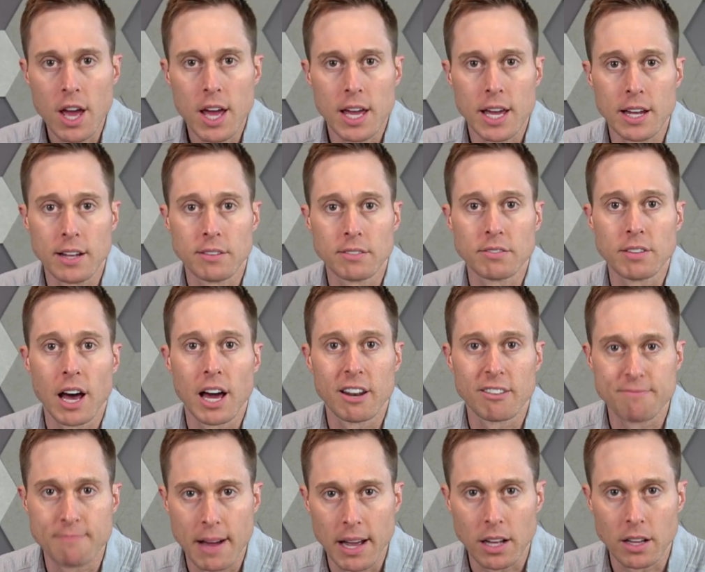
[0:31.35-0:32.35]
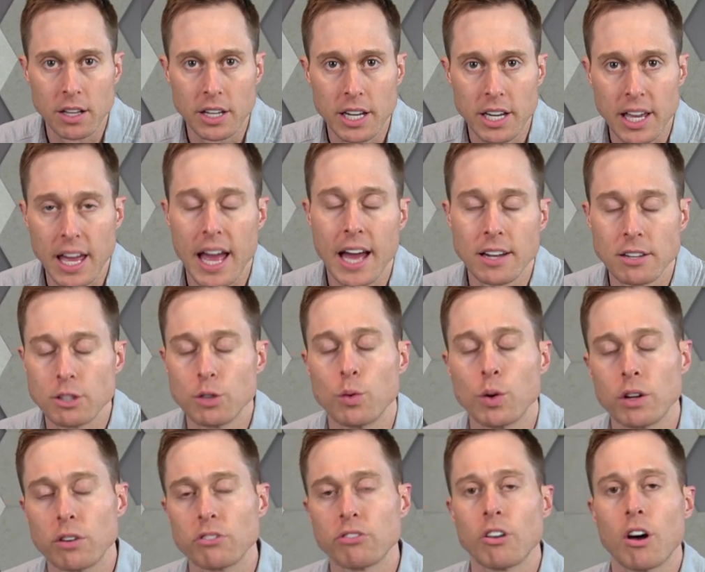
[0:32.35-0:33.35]
inside of my clinic and
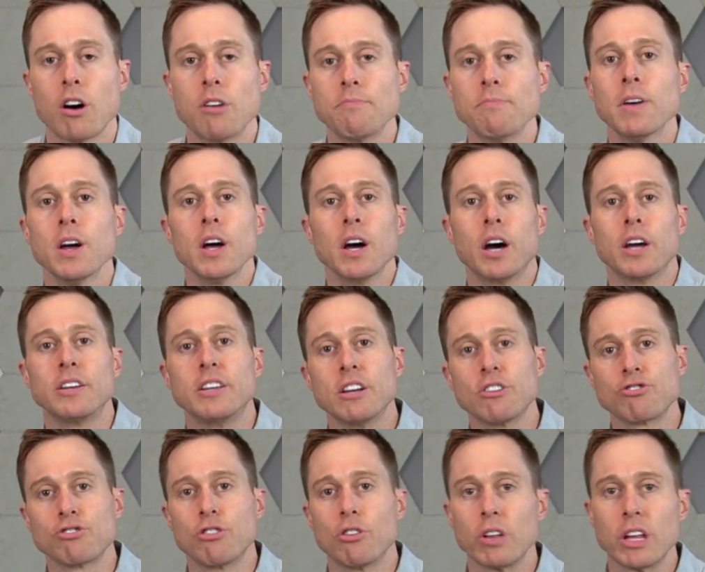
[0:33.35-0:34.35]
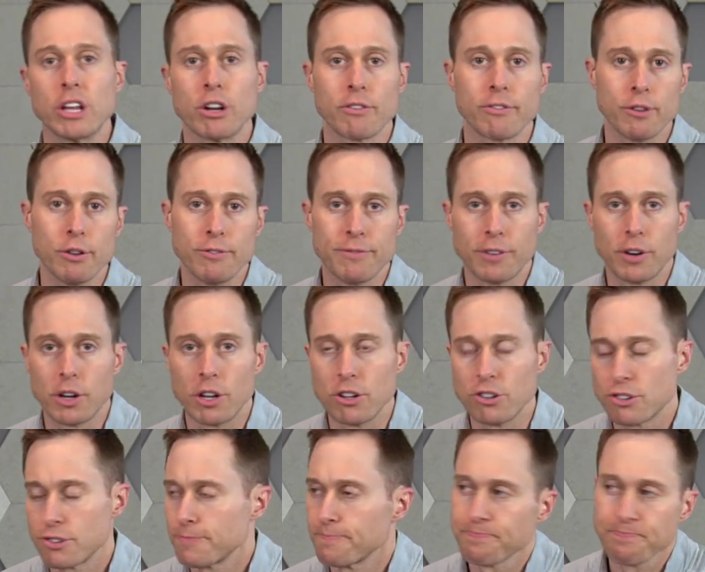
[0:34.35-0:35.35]
doing some additional interview footage